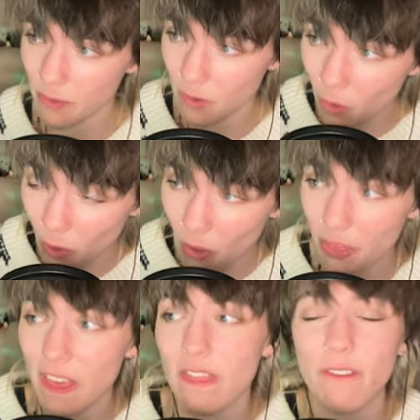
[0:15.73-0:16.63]
north
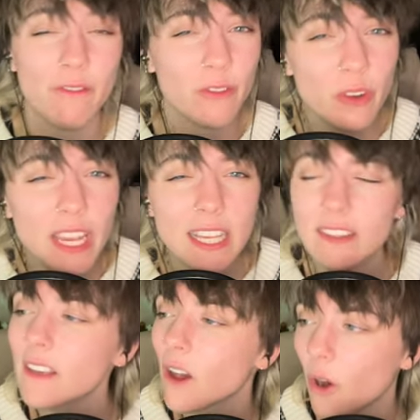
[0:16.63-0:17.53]
in the
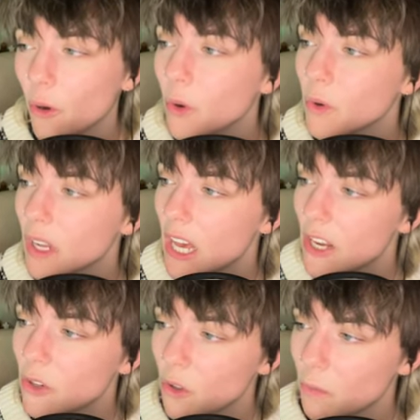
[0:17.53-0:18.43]
freezing cold
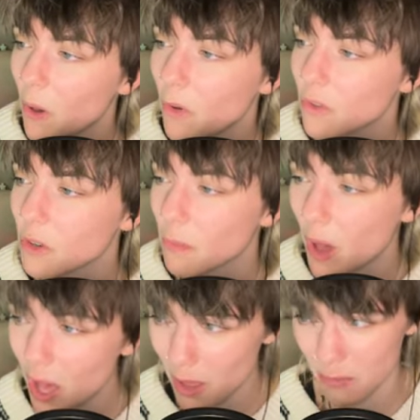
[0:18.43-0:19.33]
North Pole
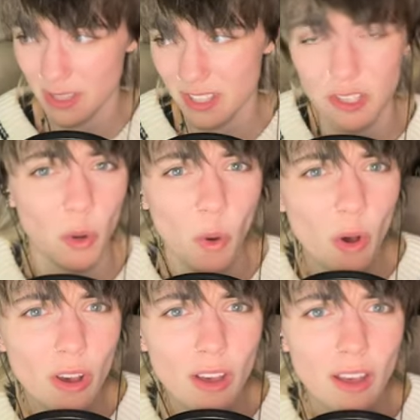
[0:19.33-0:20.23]
department
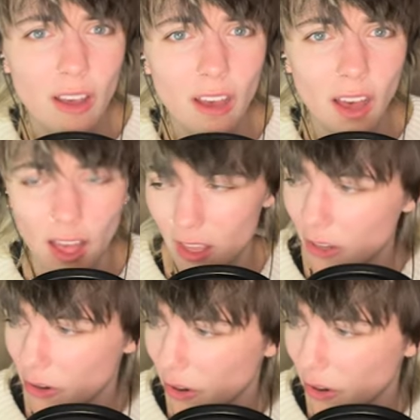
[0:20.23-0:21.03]
store. Oh,